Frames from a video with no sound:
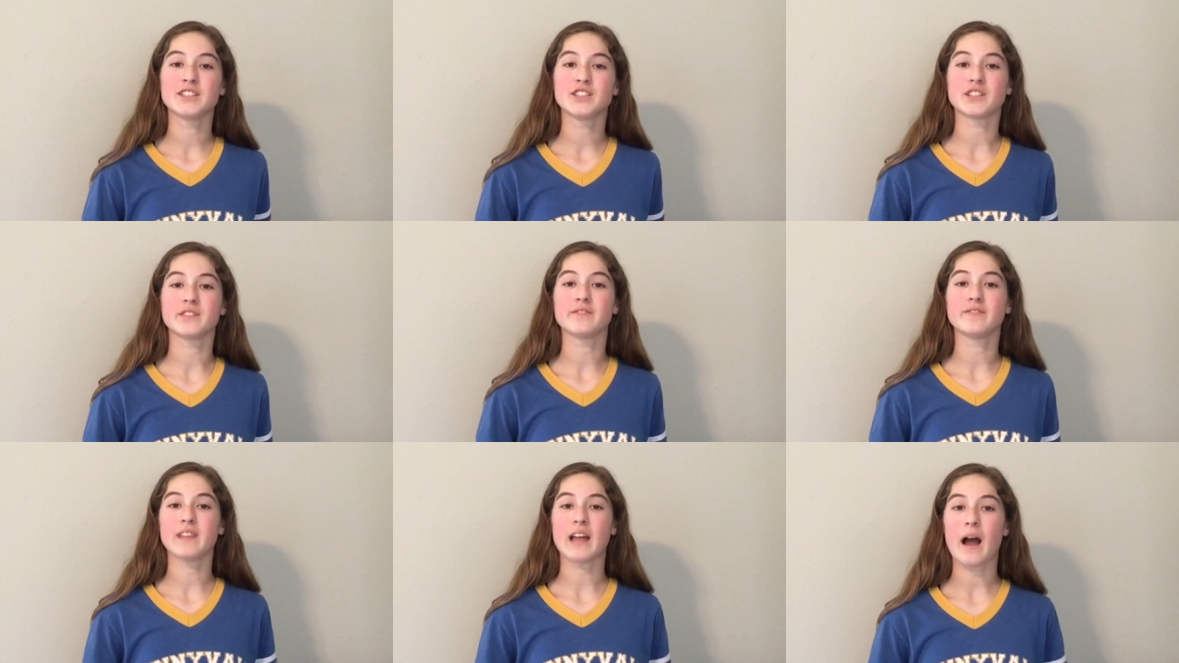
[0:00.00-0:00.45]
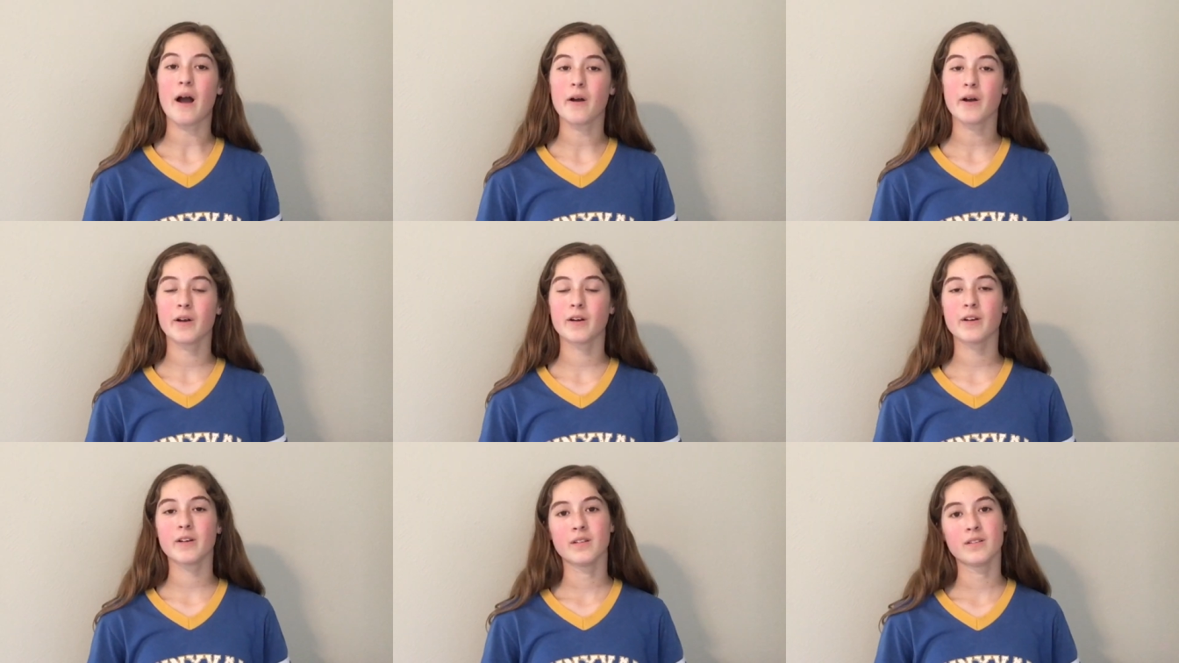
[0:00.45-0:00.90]
your
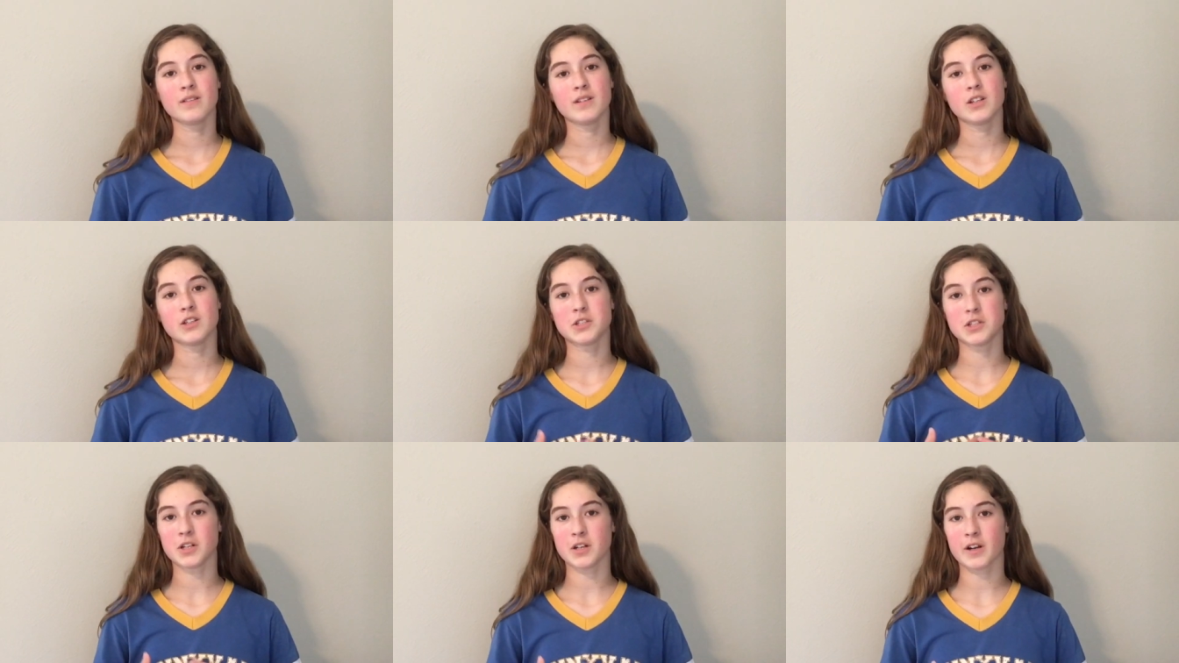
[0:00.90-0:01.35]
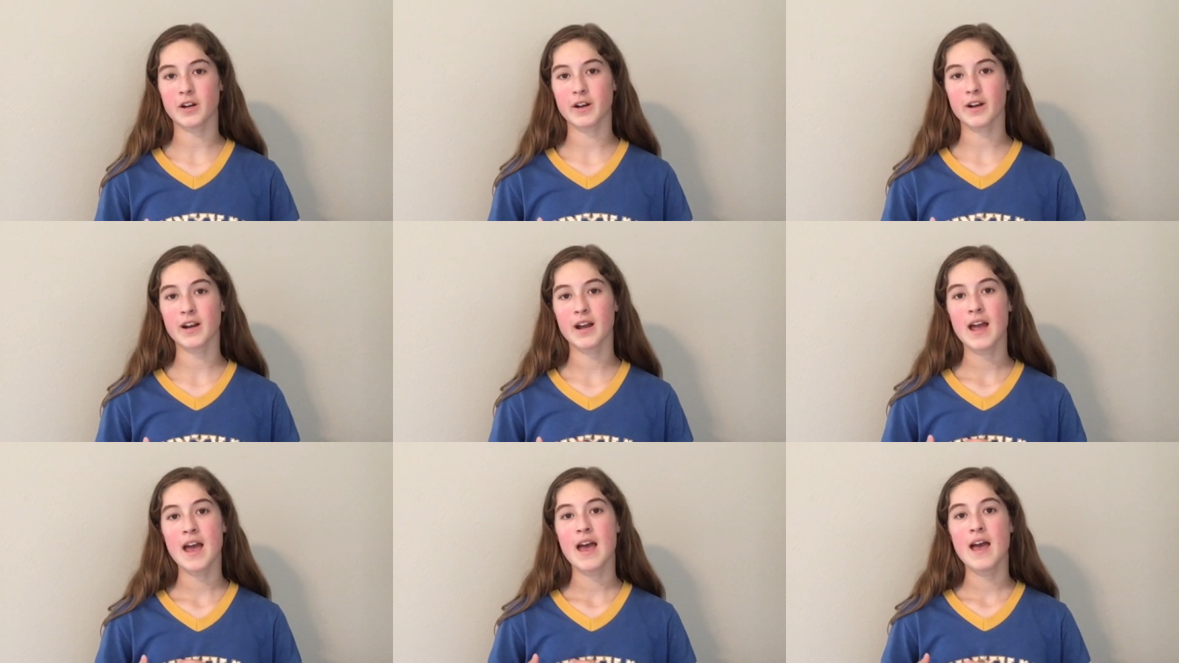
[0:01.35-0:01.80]
flour,
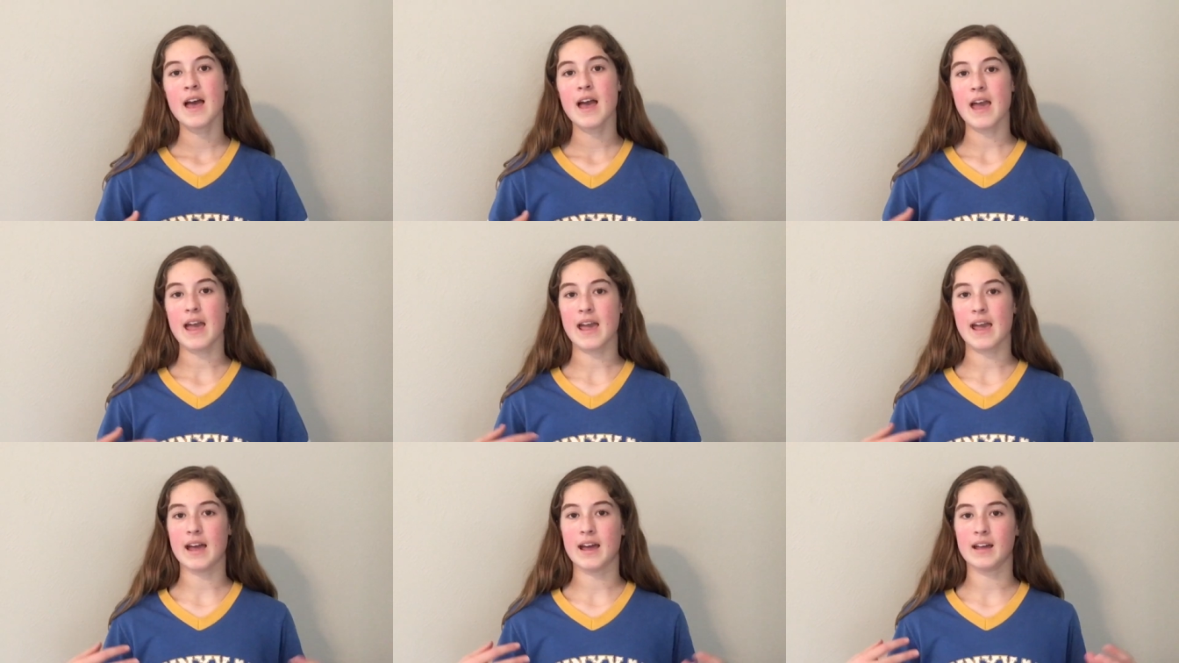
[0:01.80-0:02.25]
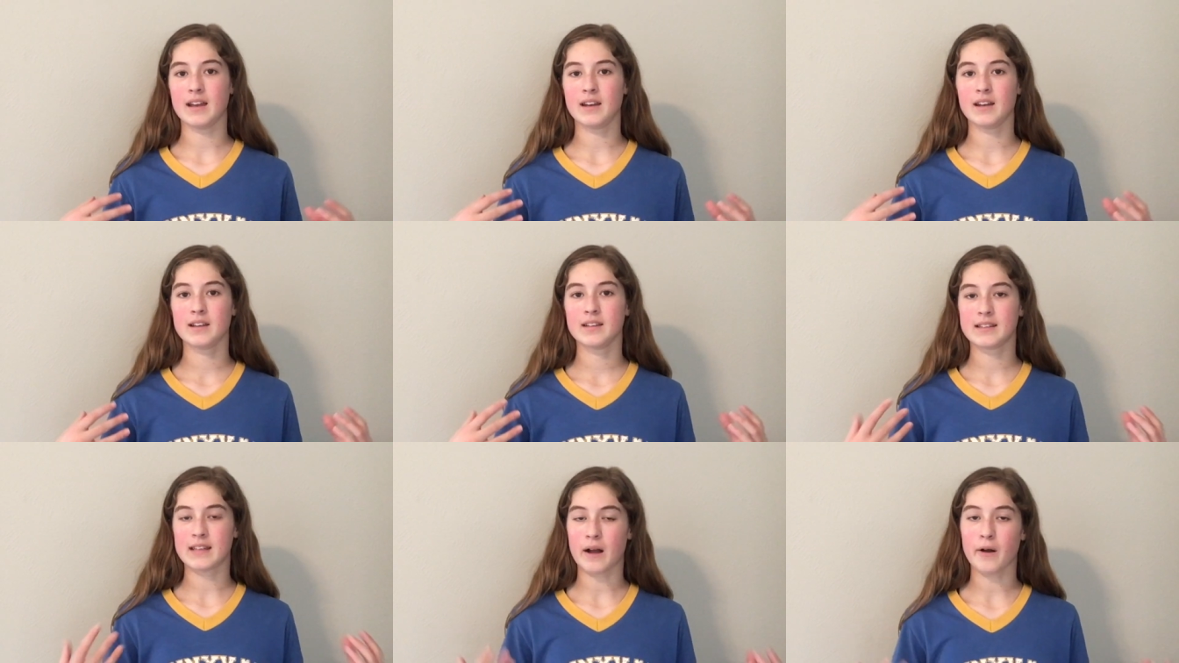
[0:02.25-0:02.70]
sugar,
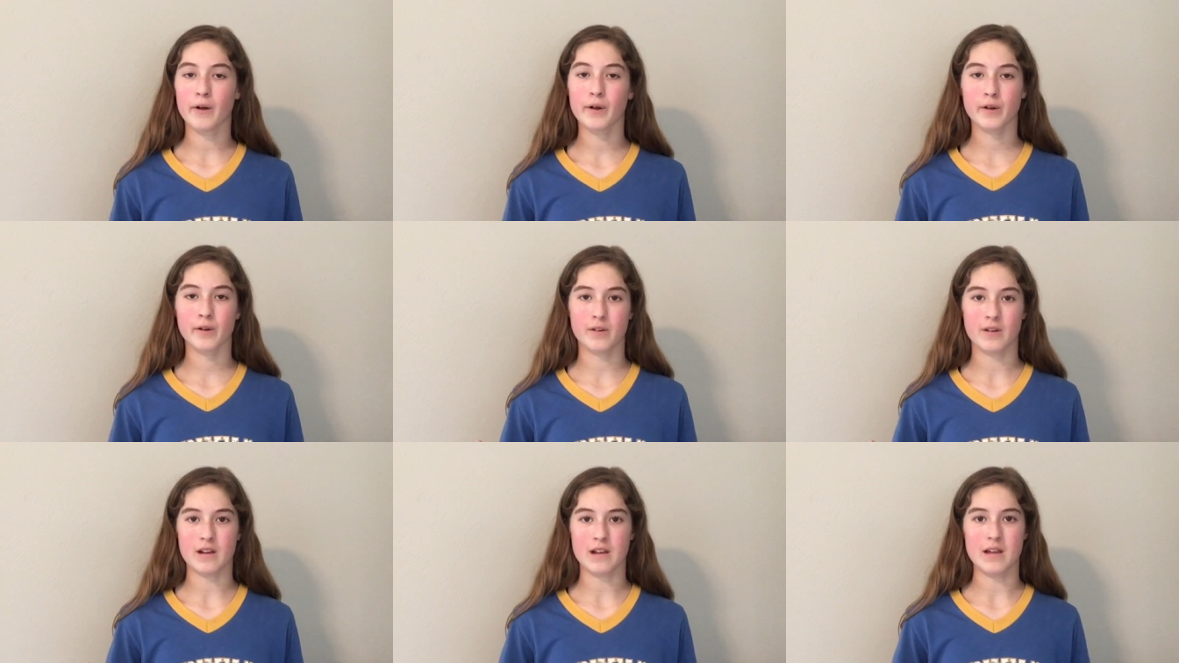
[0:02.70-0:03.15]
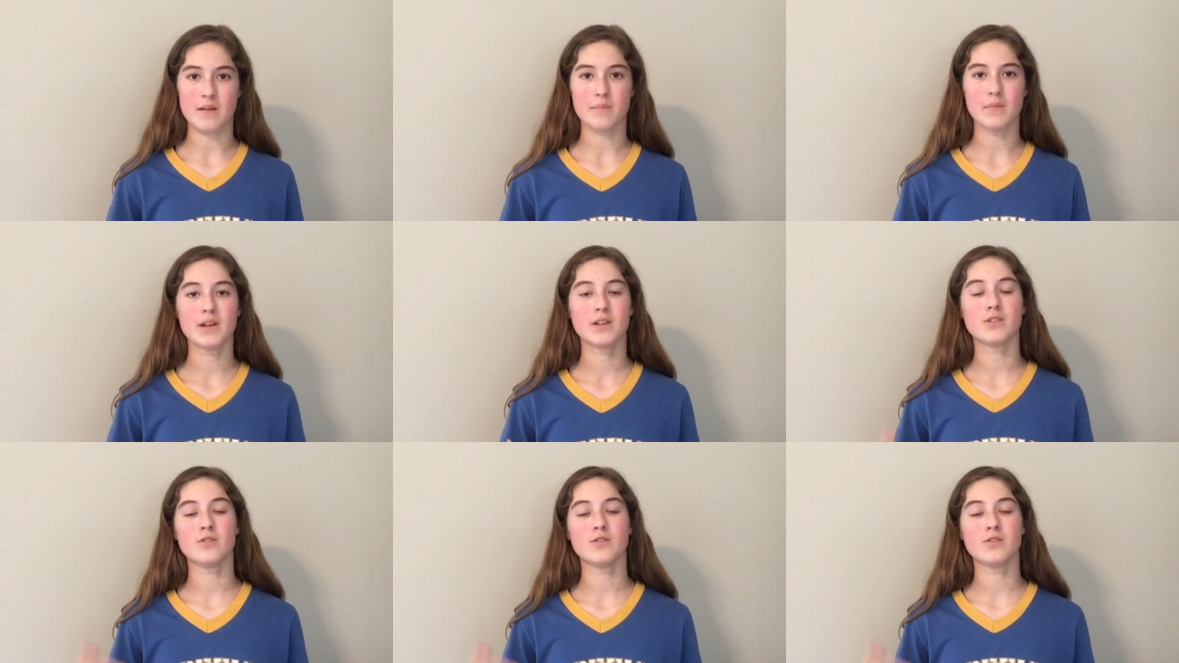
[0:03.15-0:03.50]
and sour cream